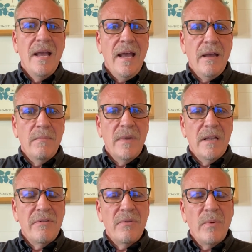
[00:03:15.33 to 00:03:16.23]

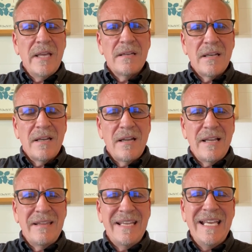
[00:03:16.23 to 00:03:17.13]
The
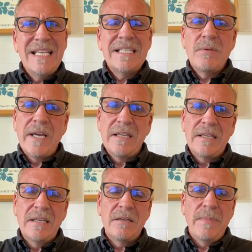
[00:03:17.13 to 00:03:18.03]
easy way to
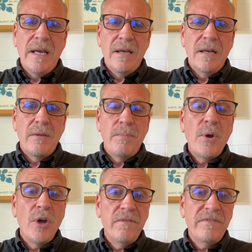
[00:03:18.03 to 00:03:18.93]
think about
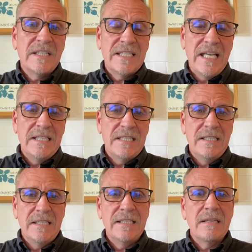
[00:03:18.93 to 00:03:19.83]
perfect
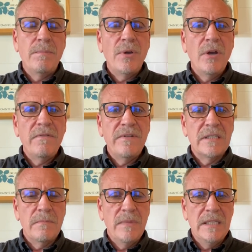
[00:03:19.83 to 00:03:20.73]
tenses is that
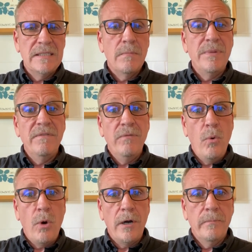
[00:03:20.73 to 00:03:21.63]
perfect means
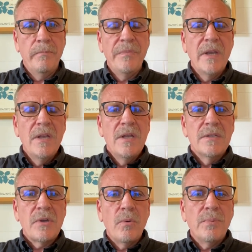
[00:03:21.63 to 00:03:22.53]
before.
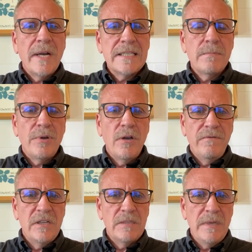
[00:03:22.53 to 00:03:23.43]
So present
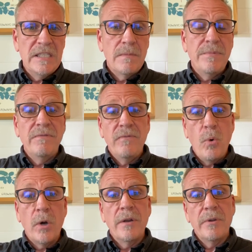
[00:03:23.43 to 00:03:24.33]
perfect means
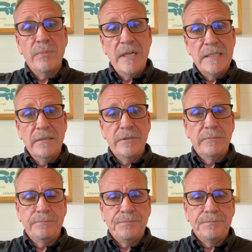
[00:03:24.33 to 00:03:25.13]
before the present.